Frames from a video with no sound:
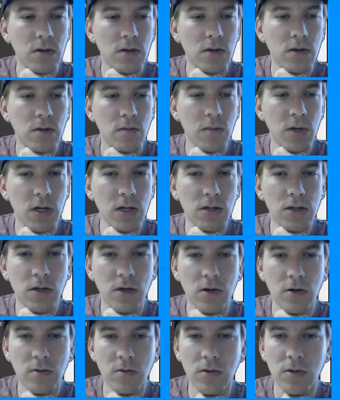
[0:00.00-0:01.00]
Bad
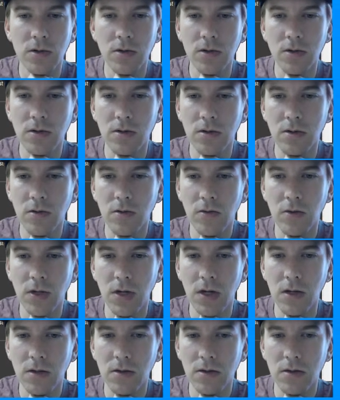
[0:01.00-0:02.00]
cowboy.
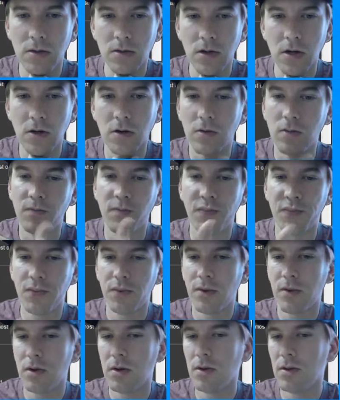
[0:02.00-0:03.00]
Create. Oh,
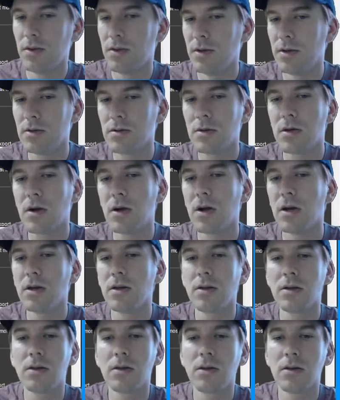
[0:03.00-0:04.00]
alright.
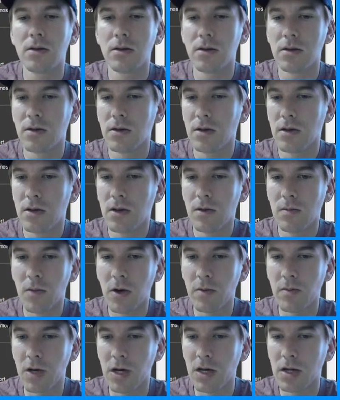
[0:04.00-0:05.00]
My
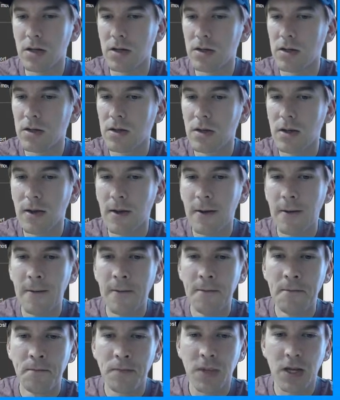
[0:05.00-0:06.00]
bad.
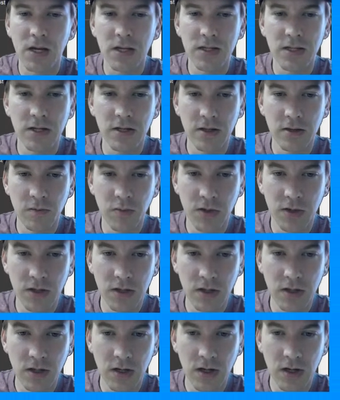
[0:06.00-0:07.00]
I accidentally put
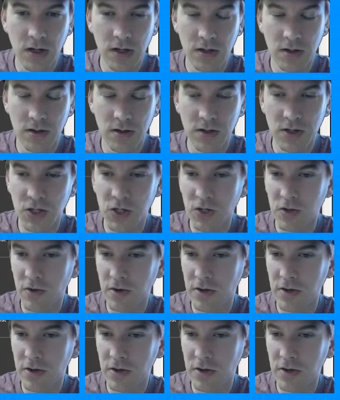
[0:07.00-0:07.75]
the destroy the